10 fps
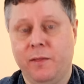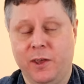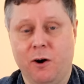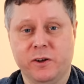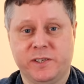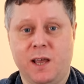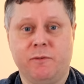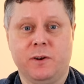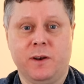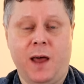The
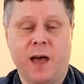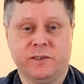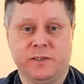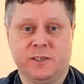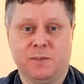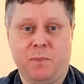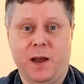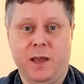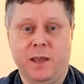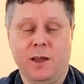R7 has a
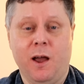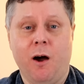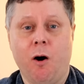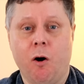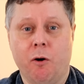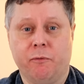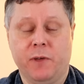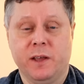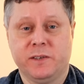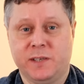display of
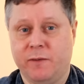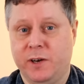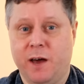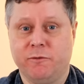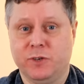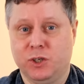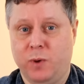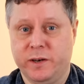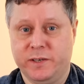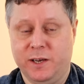
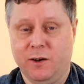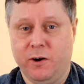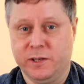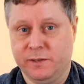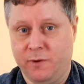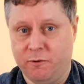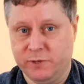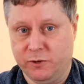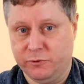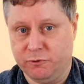720 lines of
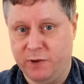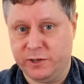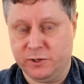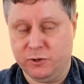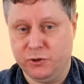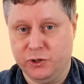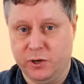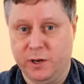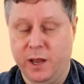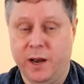horizontal
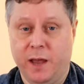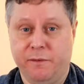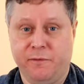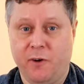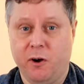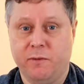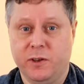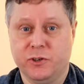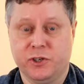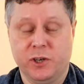resolution in a
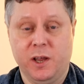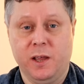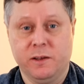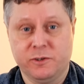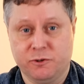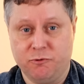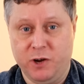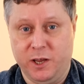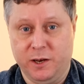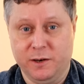5-inch
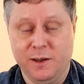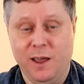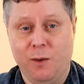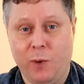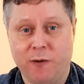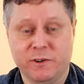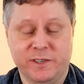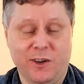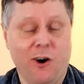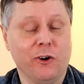screen, whereas
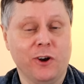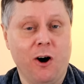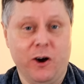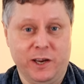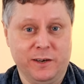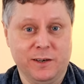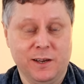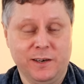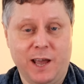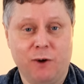the R9
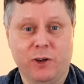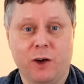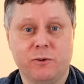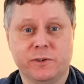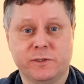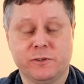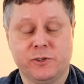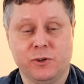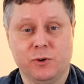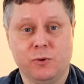now goes
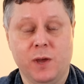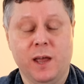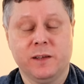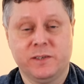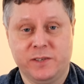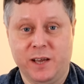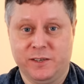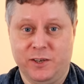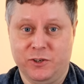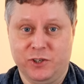to
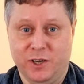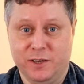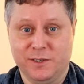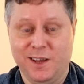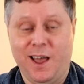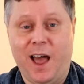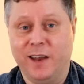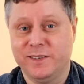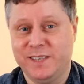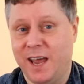6 inches
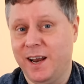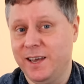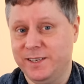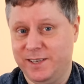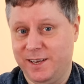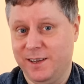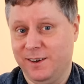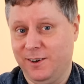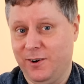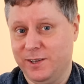and 1080
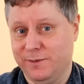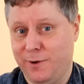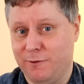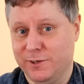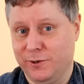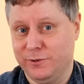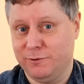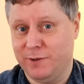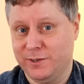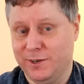lines of
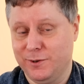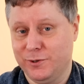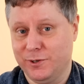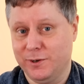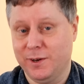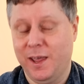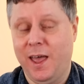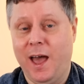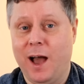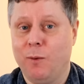horizontal resolution.
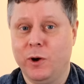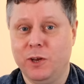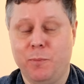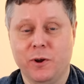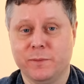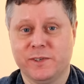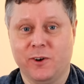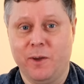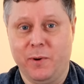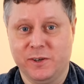And when you put them
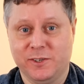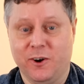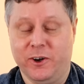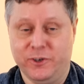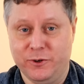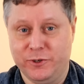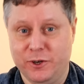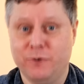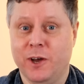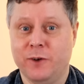side by side, you
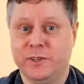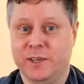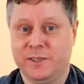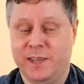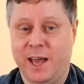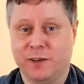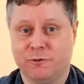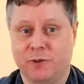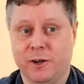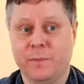do notice the
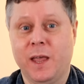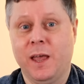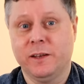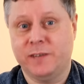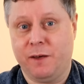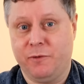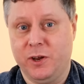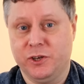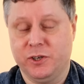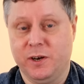extra
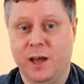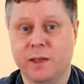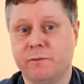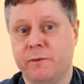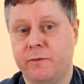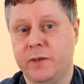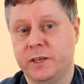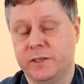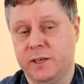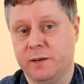definition and the
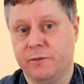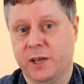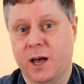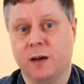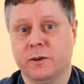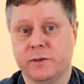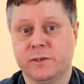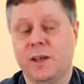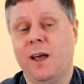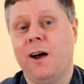vividity of the colours.